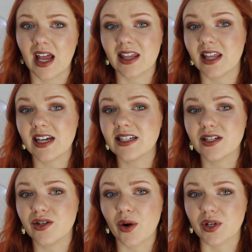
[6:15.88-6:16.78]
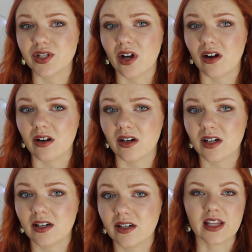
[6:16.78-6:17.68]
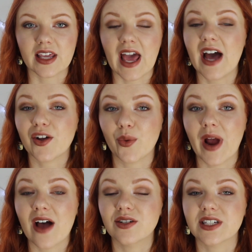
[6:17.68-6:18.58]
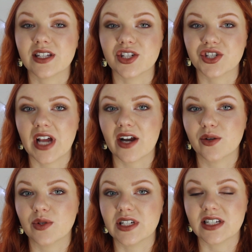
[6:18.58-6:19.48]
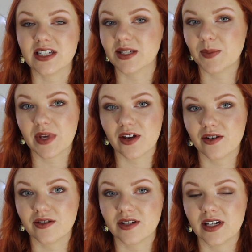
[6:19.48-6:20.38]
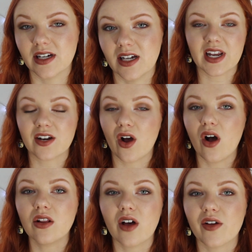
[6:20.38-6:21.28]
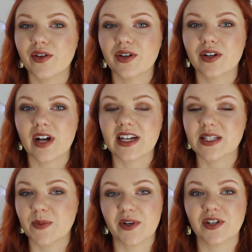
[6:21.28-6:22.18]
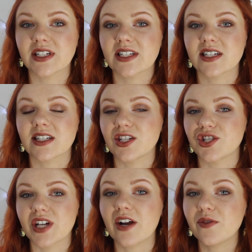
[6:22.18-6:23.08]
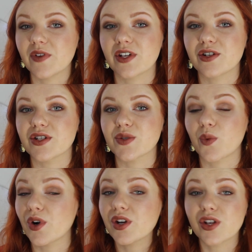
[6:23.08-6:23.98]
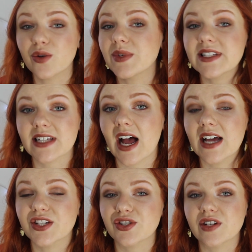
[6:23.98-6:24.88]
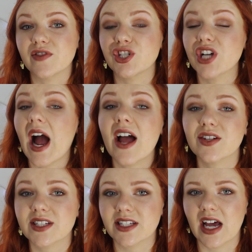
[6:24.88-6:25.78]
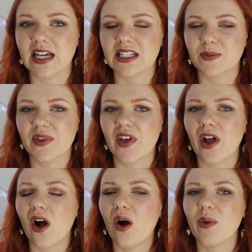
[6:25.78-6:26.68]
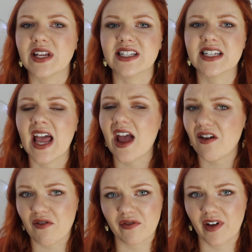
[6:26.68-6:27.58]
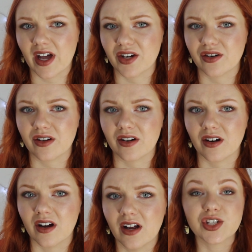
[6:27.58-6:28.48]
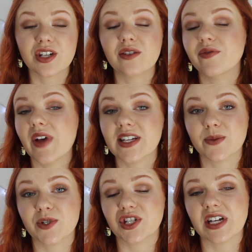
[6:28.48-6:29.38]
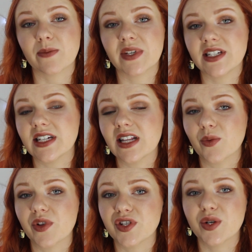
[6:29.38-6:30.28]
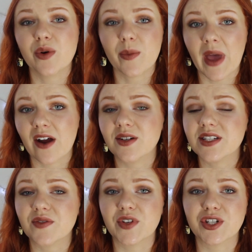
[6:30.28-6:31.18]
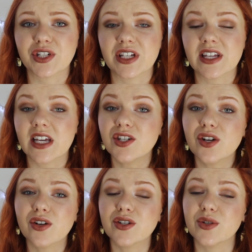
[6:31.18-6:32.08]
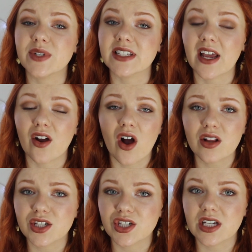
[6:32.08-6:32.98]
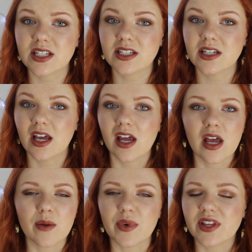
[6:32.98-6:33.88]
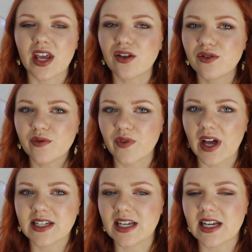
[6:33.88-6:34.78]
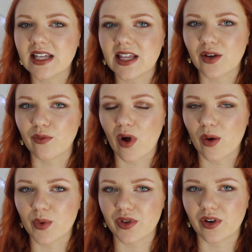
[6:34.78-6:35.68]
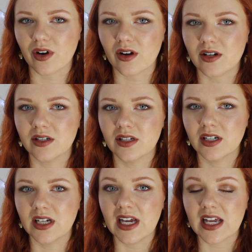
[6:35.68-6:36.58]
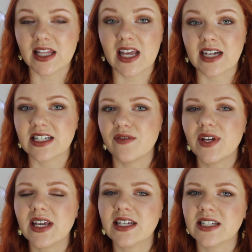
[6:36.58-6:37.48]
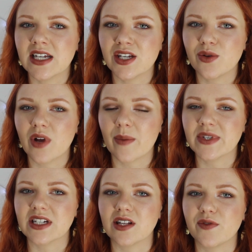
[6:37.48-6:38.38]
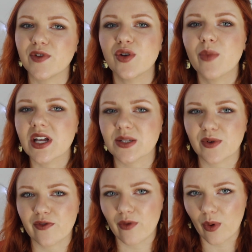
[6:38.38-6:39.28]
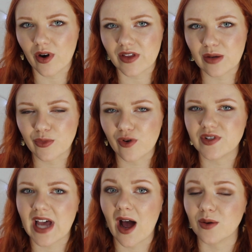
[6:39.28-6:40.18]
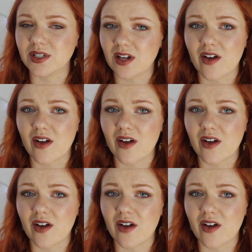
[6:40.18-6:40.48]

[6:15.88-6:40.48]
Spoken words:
and they didn't own a dog. The cat growled and the shadow disappeared. But in all other experiences, these shadow figures were human-sized or even child-sized, but they always terrified her. She confessed what she had been dealing with to her parents eventually, and they took her to a psychologist, but they couldn't find anything wrong with her. And the activity continued up until a few months before they moved out